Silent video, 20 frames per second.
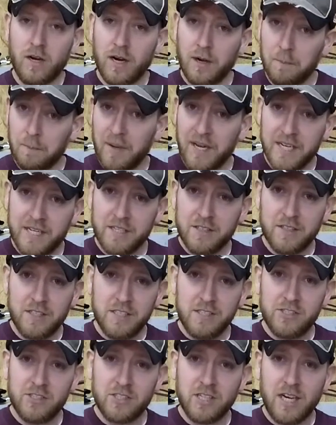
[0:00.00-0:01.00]
I'm making
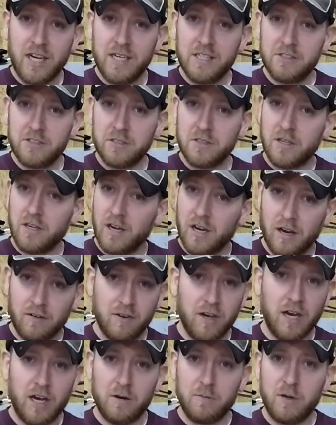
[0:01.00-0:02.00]
these signs, and
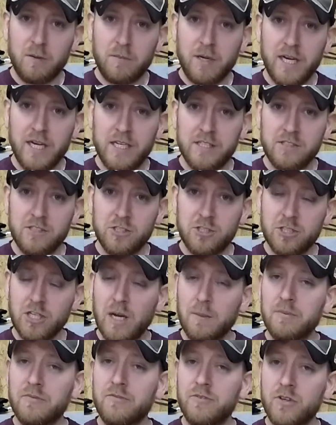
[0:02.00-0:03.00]
I've got them on my Etsy
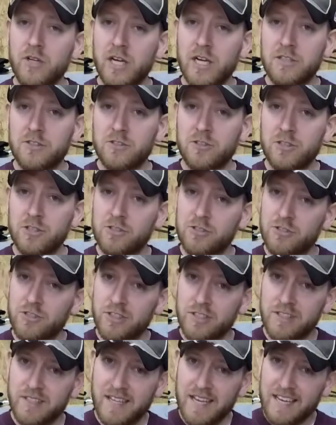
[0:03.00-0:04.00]
shop if you guys are interested.